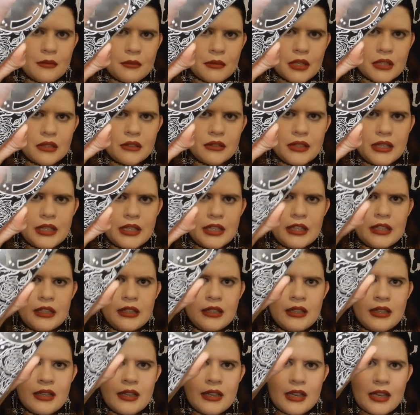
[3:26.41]
the middle
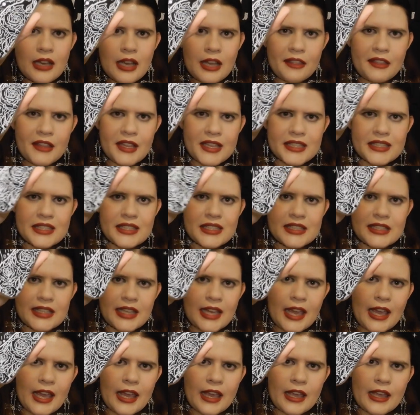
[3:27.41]
here and there's this
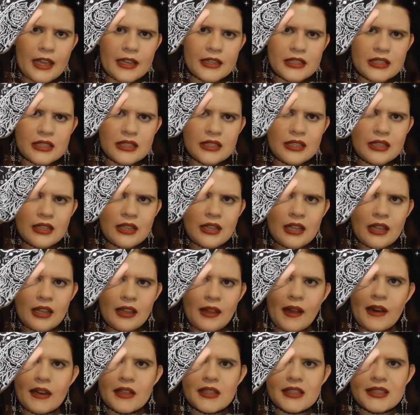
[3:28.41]
hand
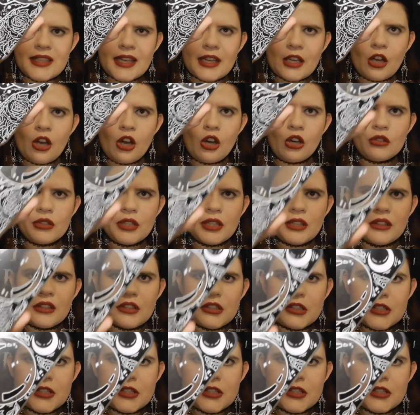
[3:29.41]
that is like holding the